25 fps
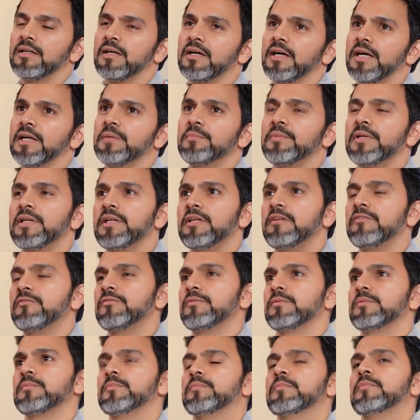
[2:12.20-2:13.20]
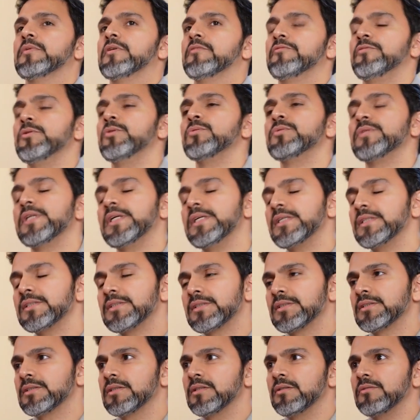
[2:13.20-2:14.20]
I believe few
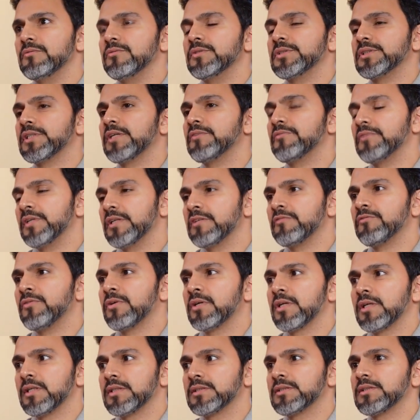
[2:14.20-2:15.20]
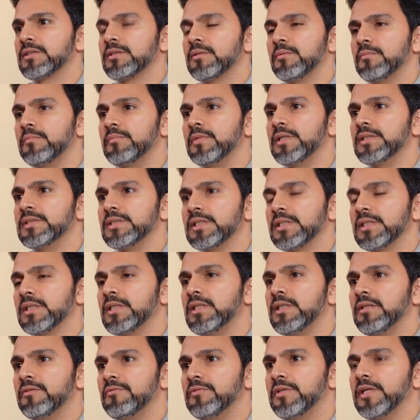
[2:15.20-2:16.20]
things which have ticked for us.
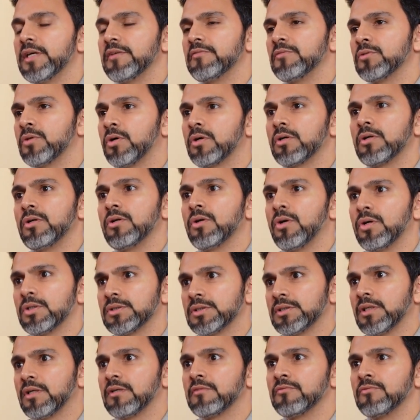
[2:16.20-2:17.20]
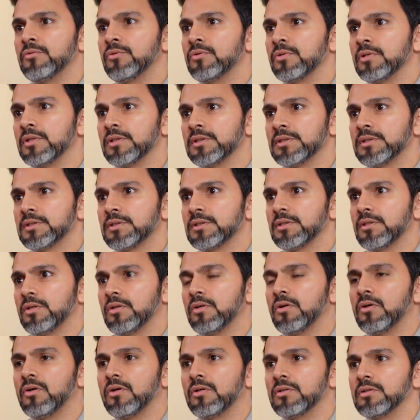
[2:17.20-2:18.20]
Basically, we have not lost our focus
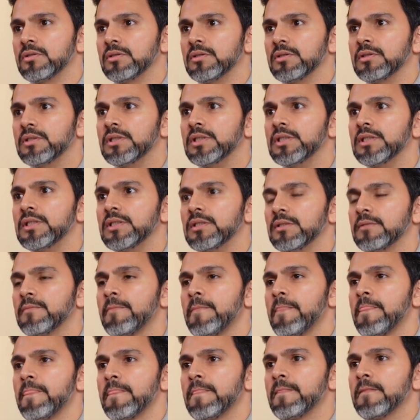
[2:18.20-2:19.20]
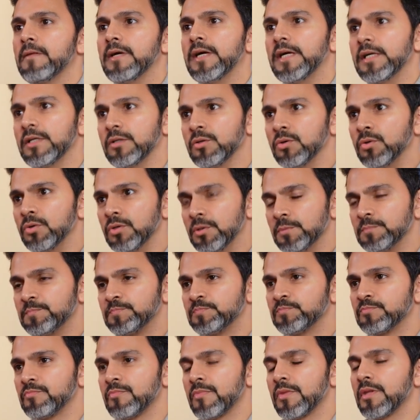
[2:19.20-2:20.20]
on the end goal.
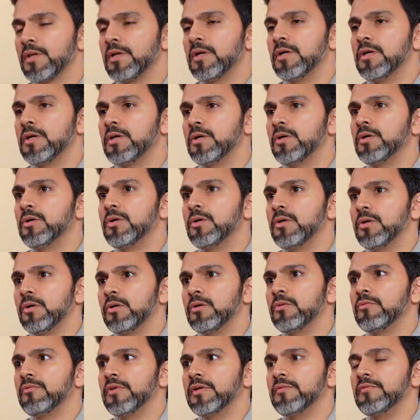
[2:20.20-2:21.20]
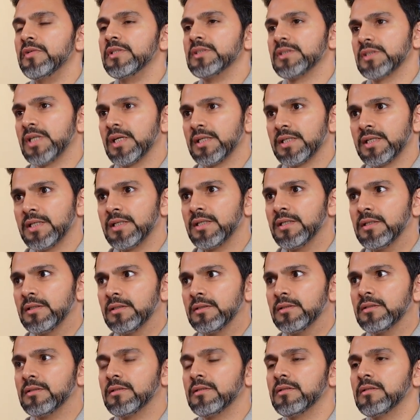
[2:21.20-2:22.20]
When we started,
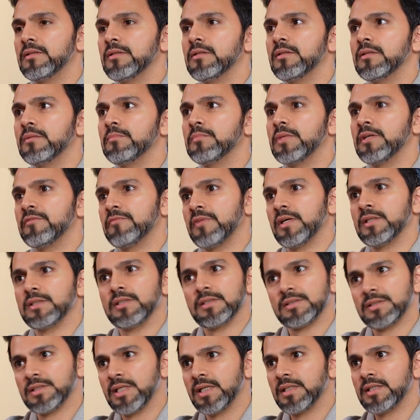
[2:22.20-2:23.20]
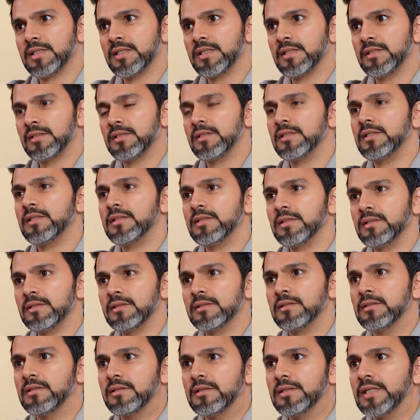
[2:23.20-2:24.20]
my father started in
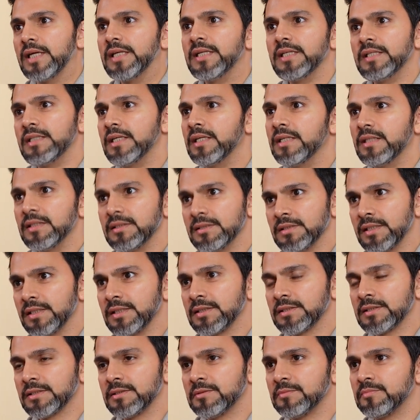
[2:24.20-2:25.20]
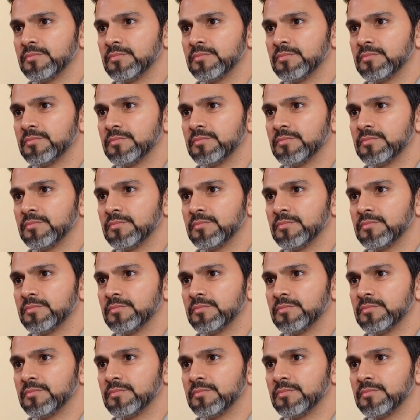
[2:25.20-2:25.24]
1986.